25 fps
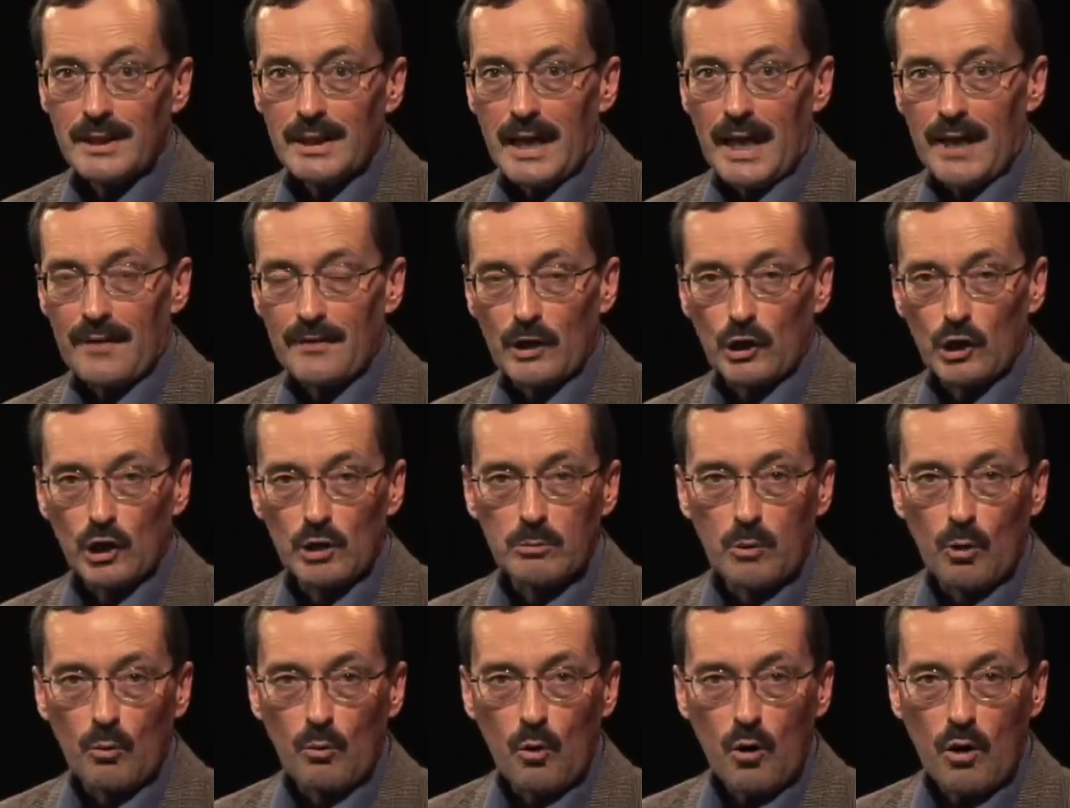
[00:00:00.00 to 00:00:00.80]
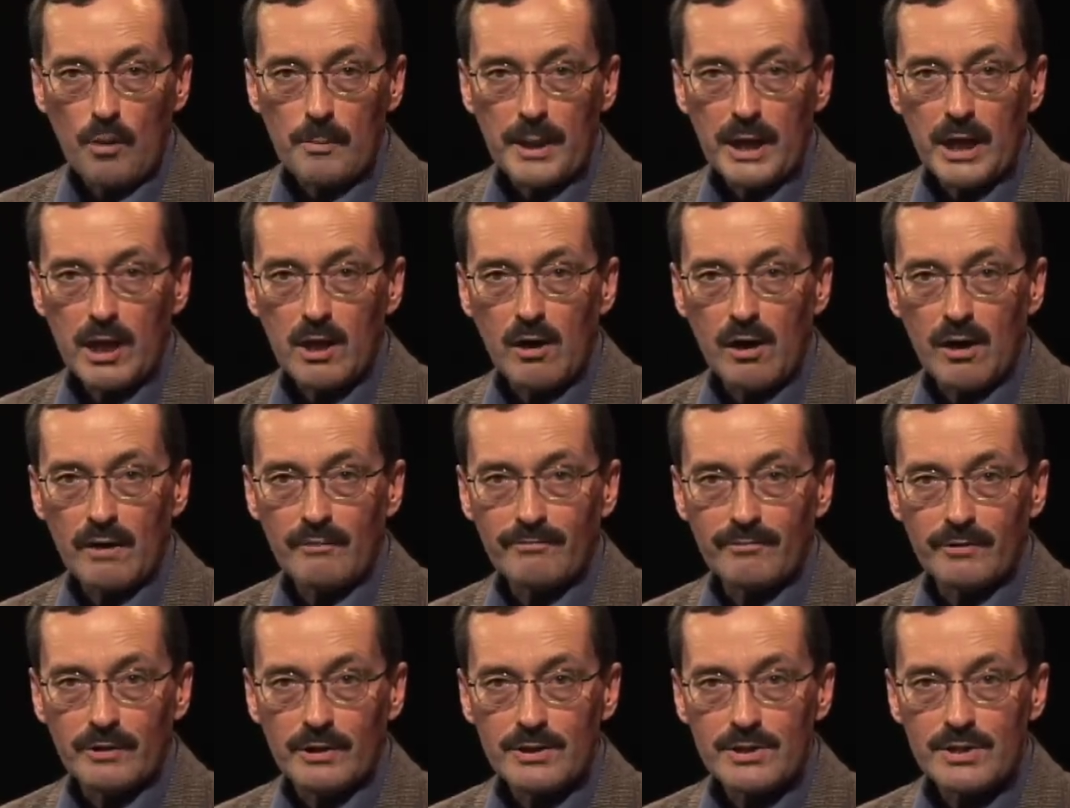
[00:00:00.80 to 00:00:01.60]
and the Global Warming
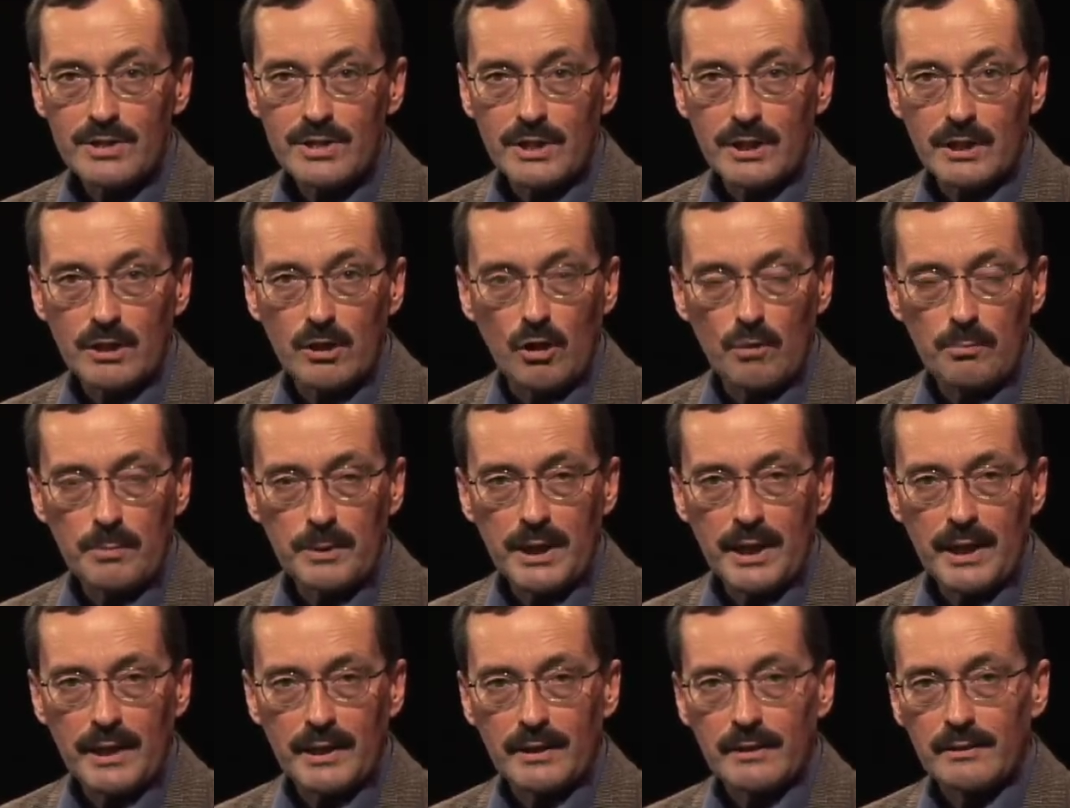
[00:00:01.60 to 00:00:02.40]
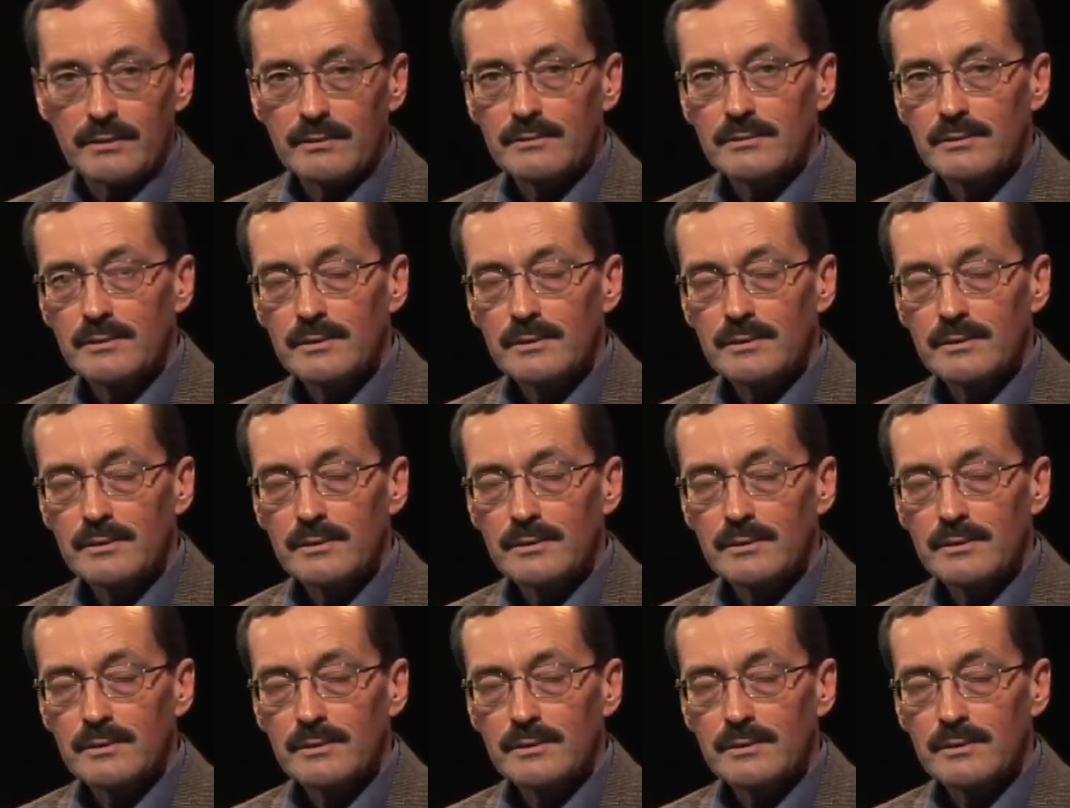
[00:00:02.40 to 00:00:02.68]
Conference in Copenhagen.